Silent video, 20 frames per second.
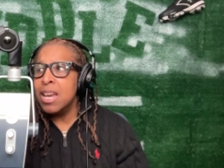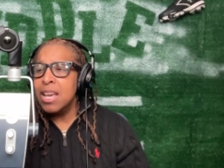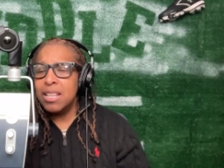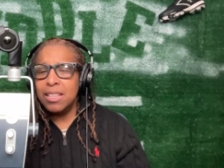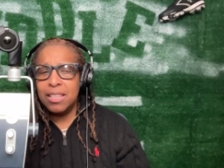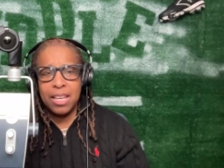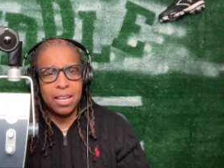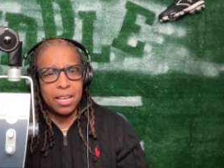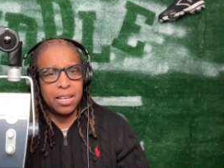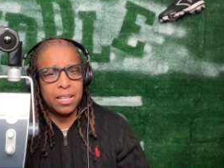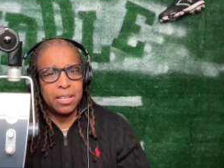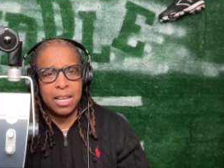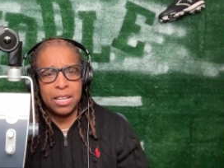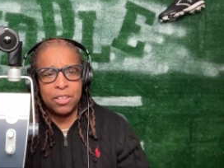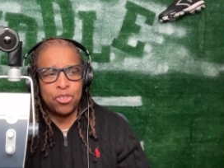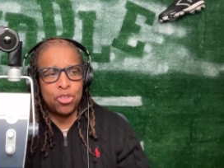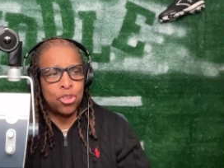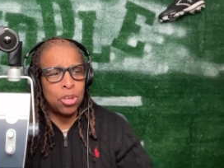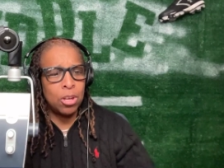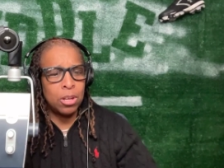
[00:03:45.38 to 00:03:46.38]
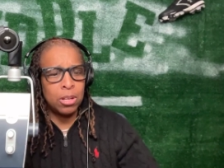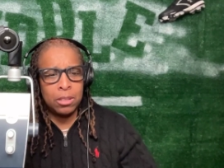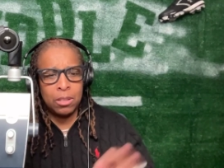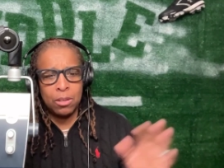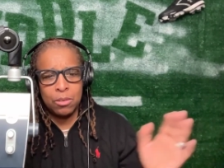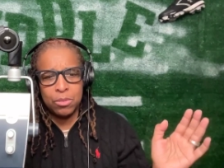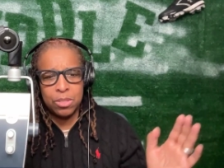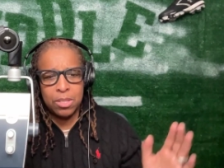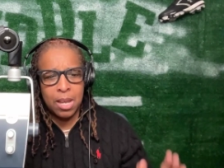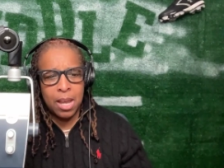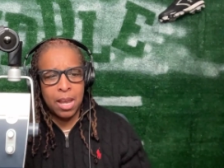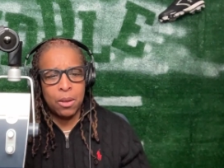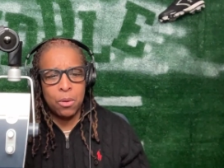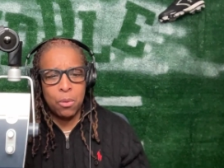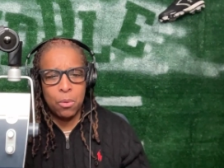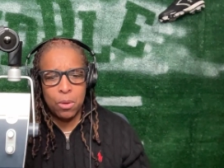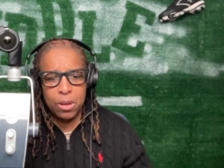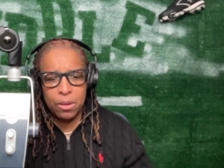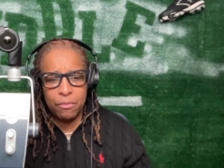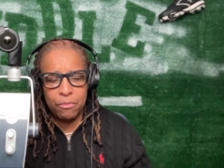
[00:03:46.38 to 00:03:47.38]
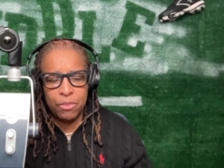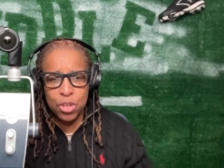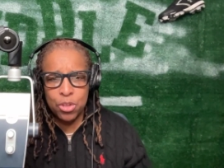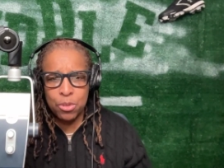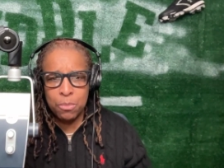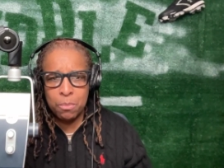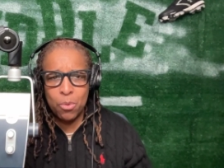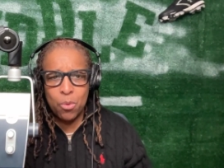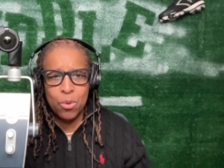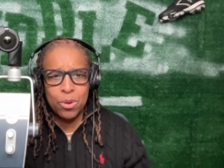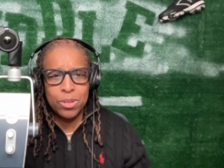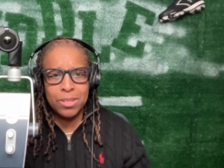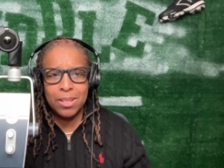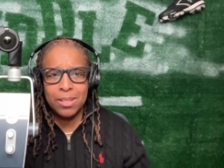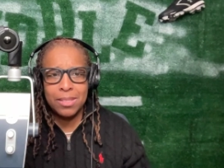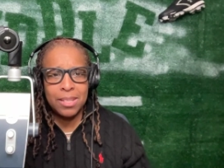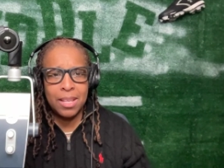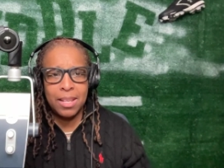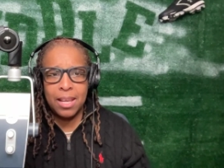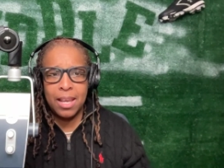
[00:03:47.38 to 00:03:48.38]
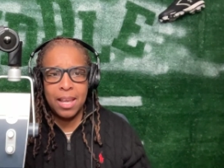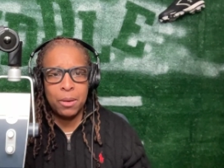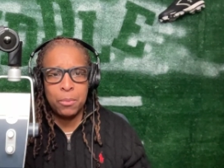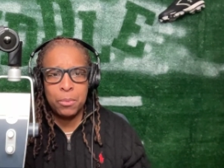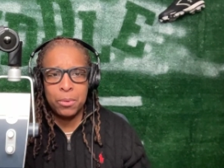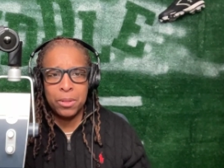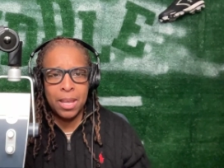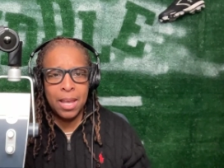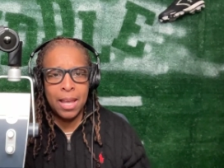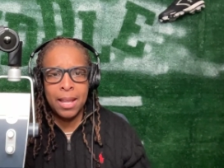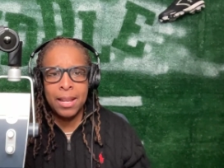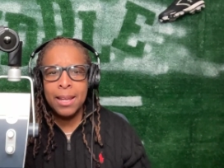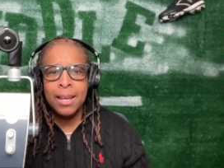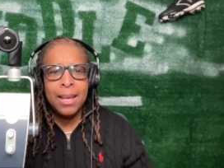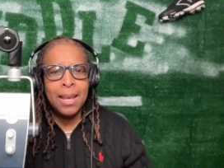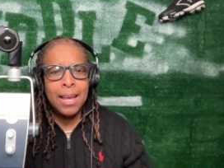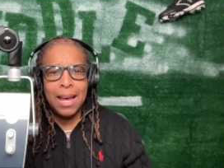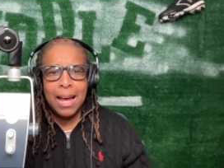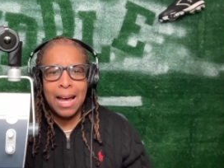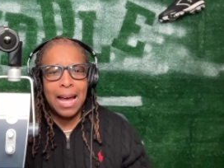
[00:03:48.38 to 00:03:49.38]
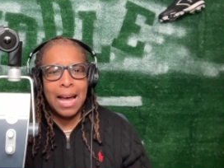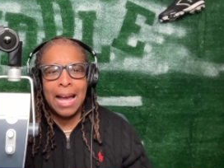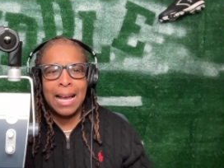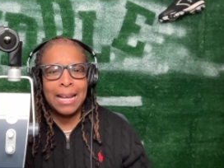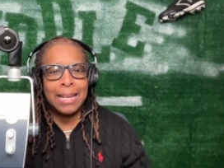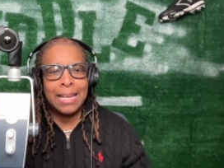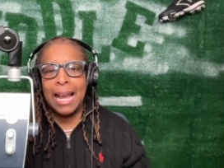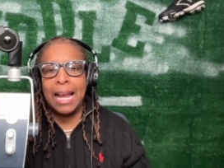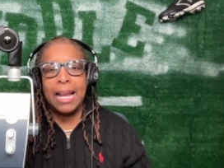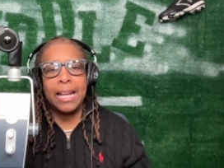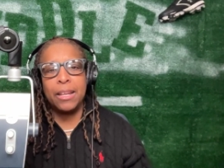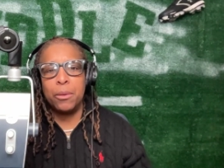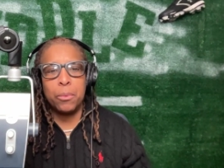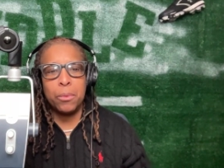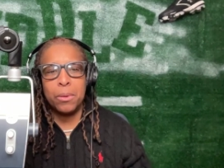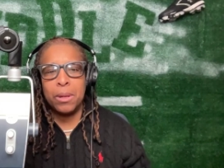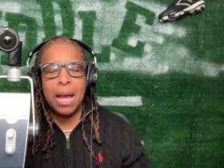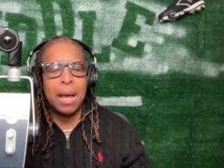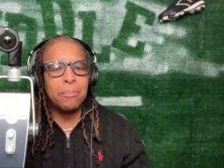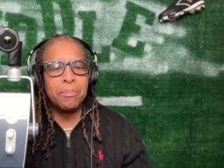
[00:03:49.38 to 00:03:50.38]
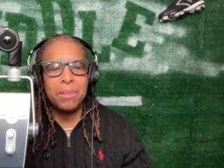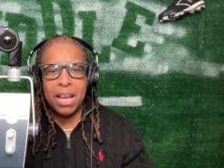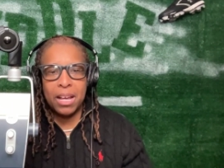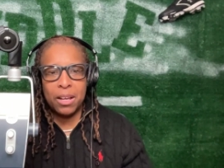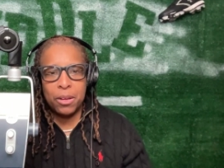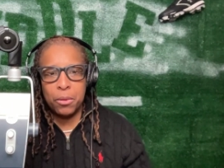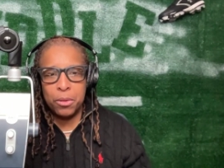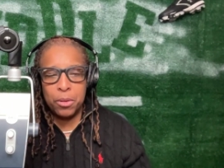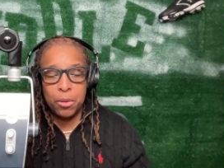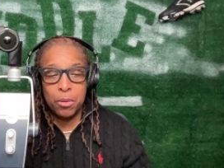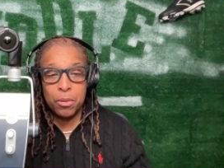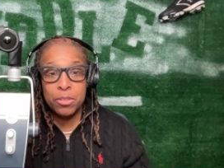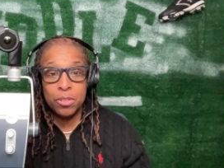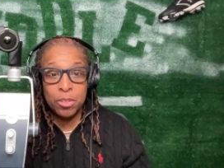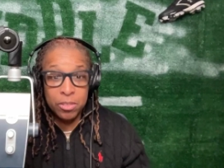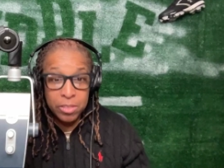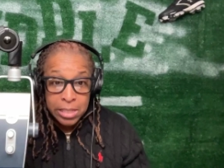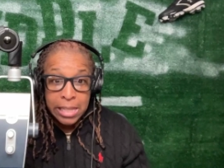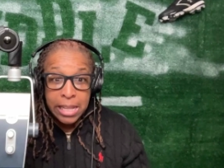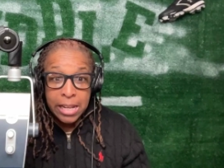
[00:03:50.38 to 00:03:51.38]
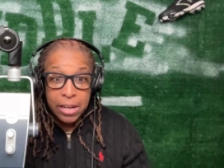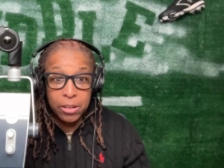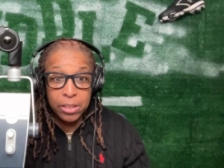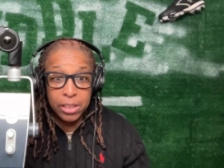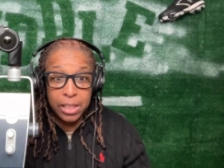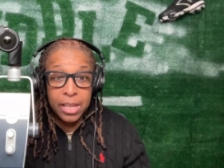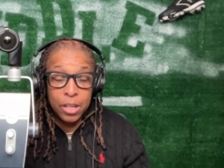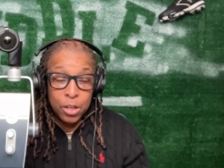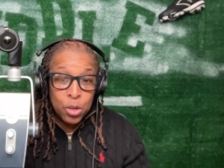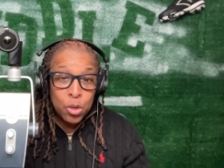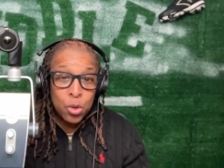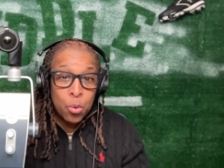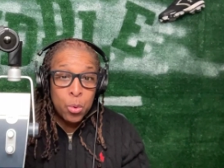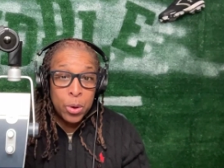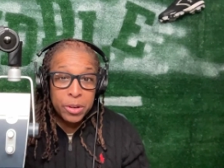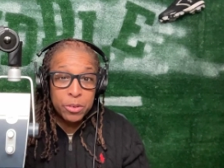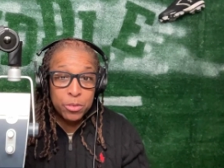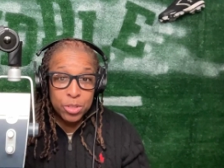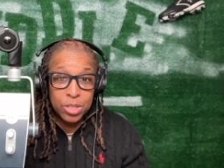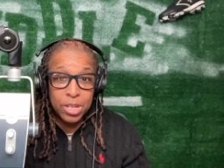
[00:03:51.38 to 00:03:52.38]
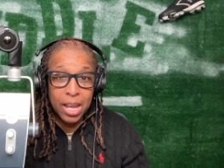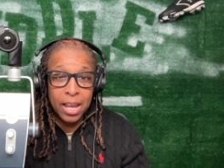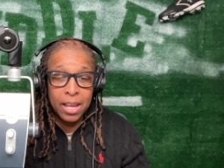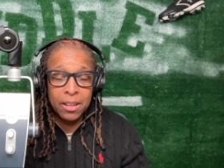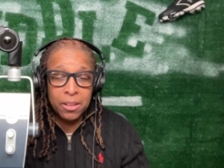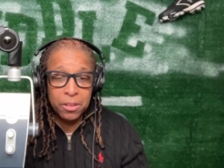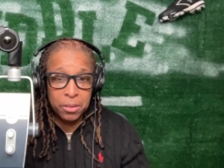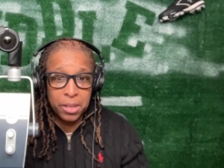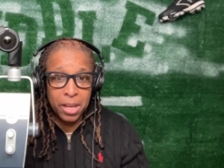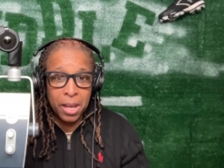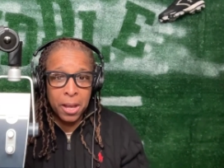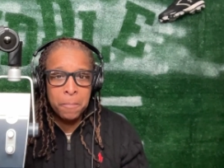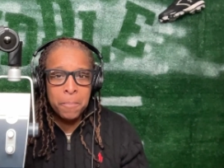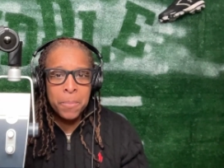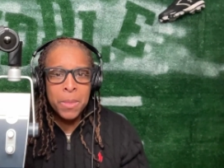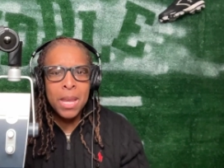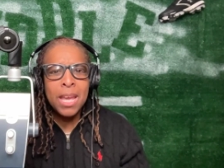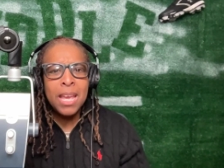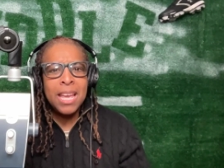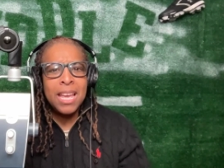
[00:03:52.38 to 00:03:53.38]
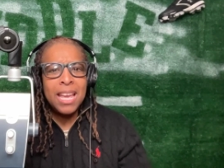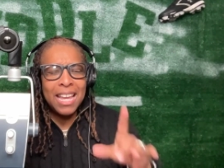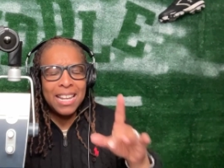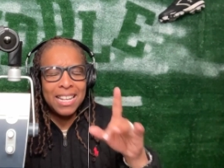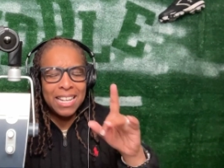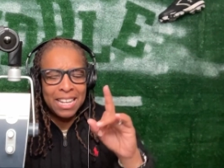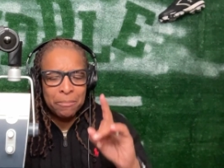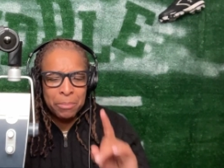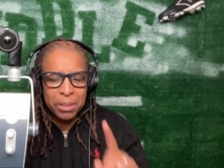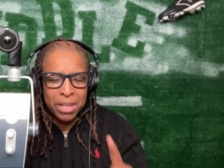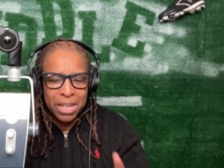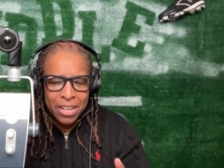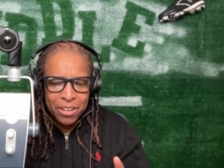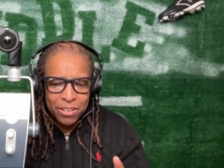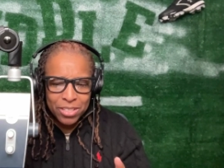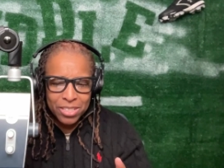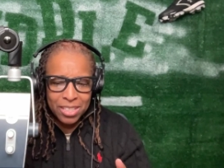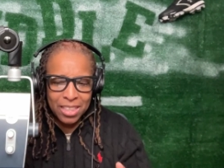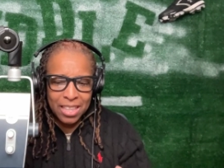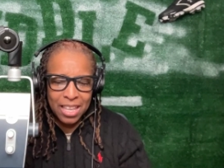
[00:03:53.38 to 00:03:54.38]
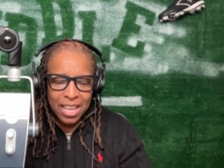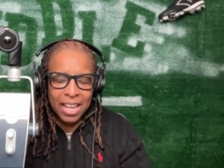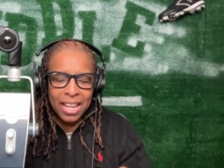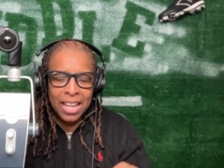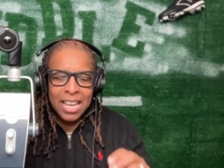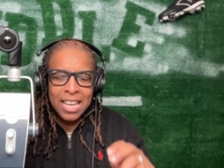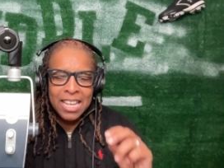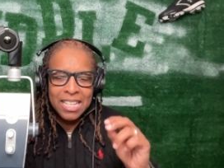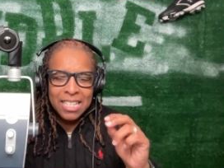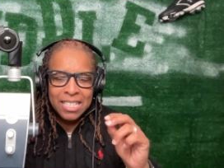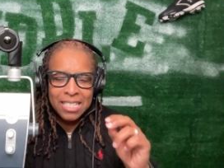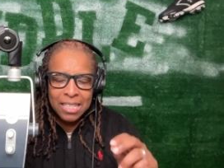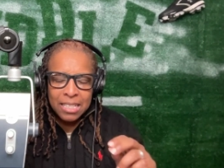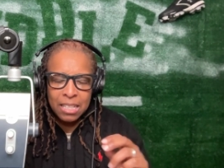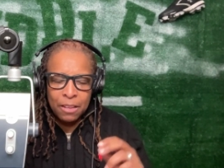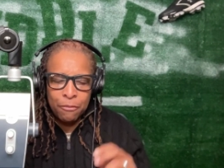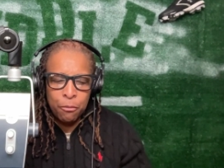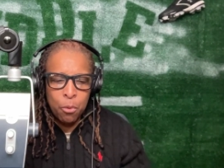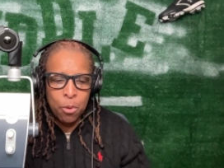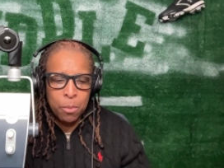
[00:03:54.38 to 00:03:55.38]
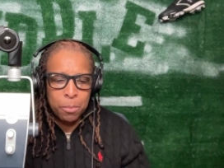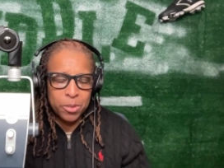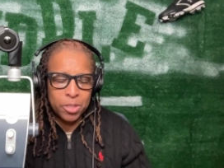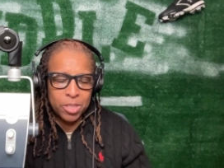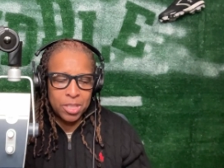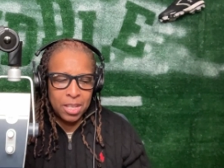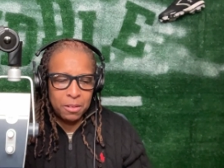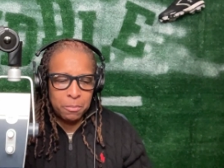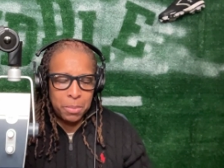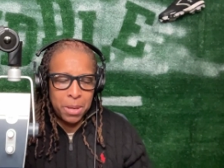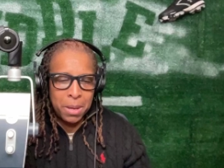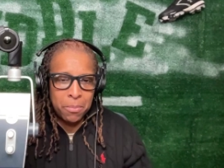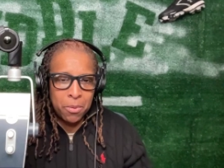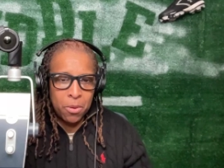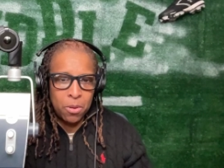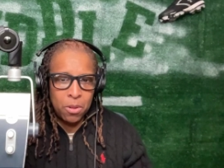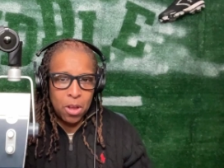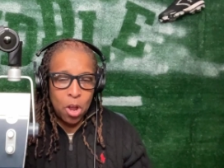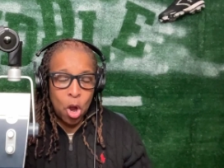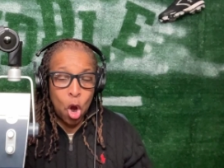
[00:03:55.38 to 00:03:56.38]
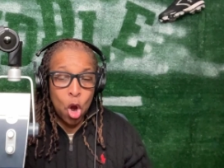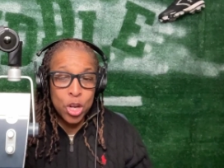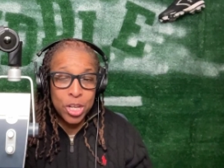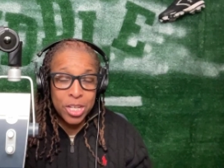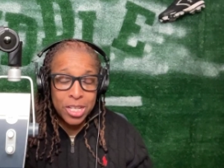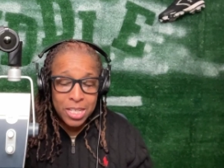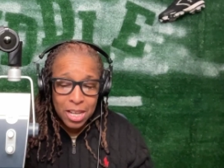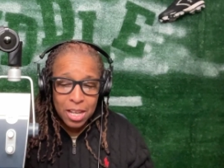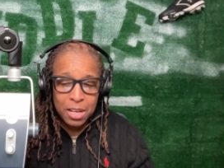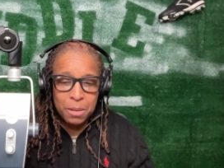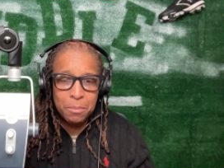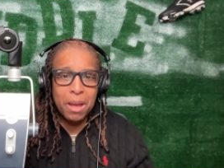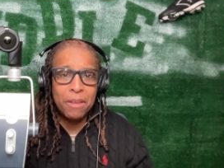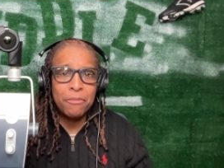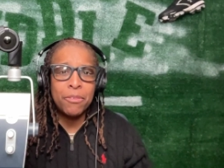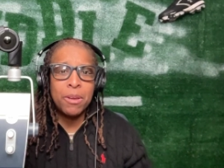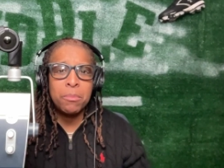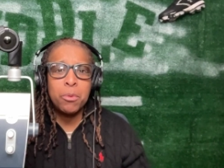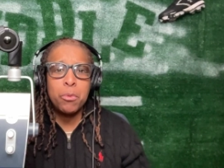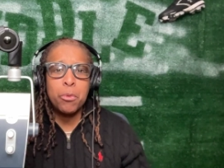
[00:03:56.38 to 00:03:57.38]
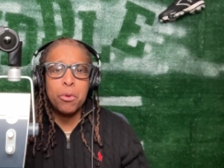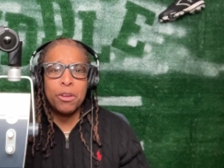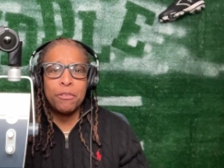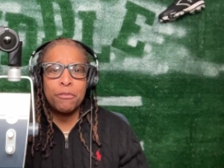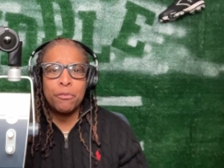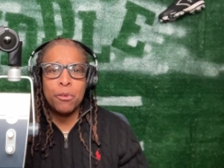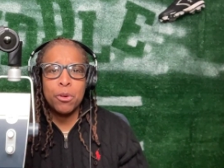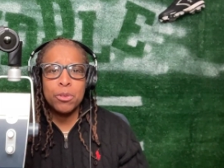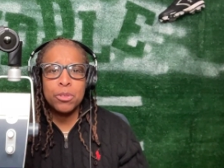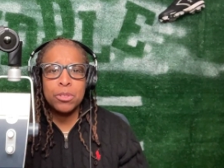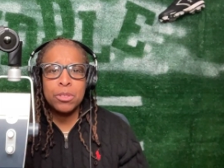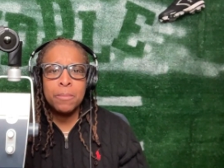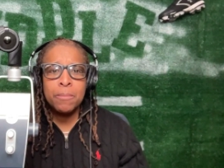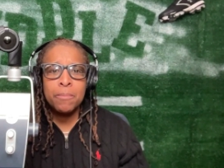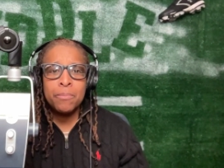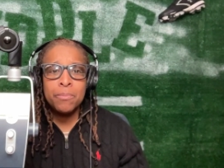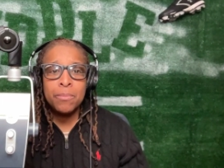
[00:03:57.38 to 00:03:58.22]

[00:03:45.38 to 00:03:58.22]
They chuck those daggone vision boards. They say, the heck with that. I can't do it. I'm not going to do it. So it's literally Quitter's Day. Okay. But here's the thing. 64% of people are done by February 1st.